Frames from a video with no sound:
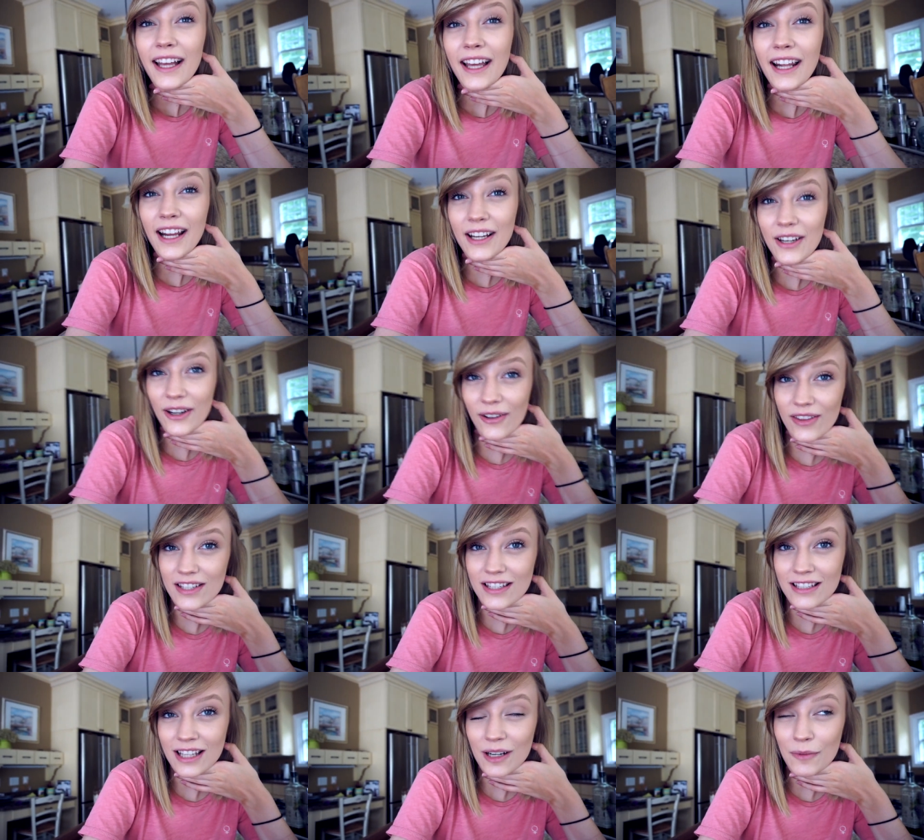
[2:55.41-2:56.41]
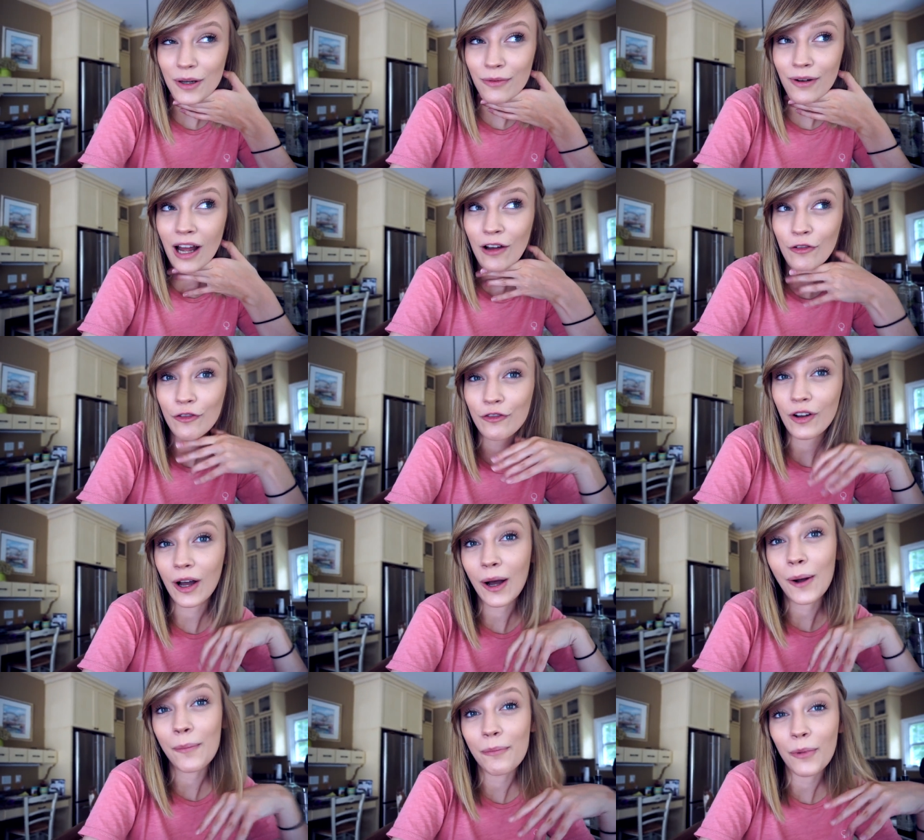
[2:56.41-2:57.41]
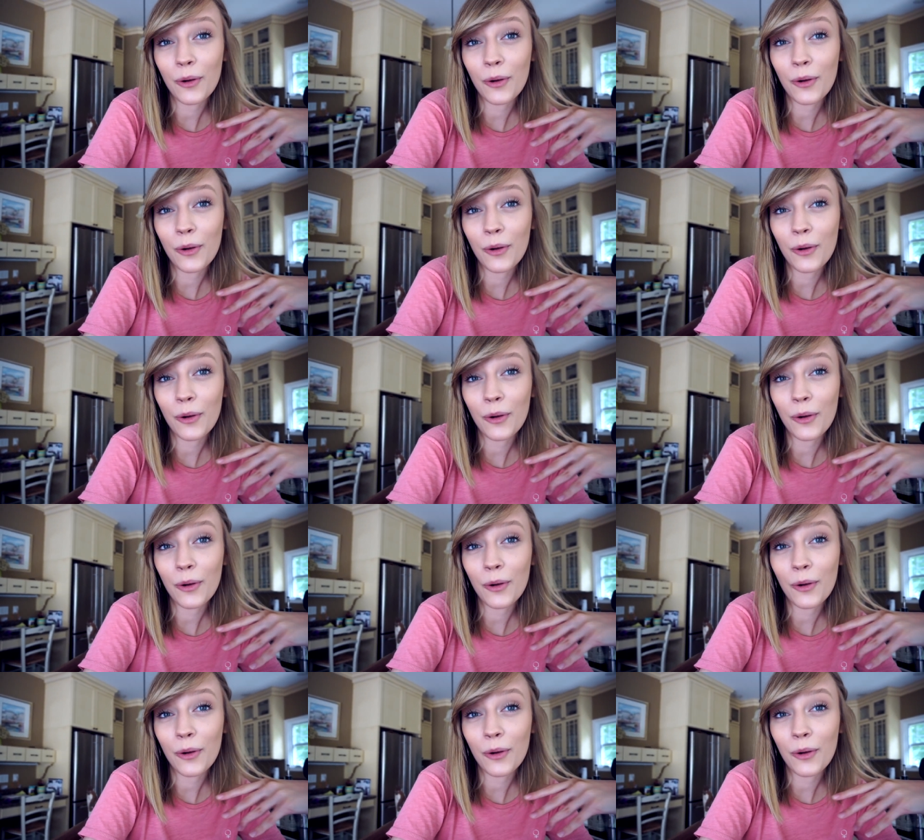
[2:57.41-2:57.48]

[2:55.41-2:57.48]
And I know this is gonna be rough, um,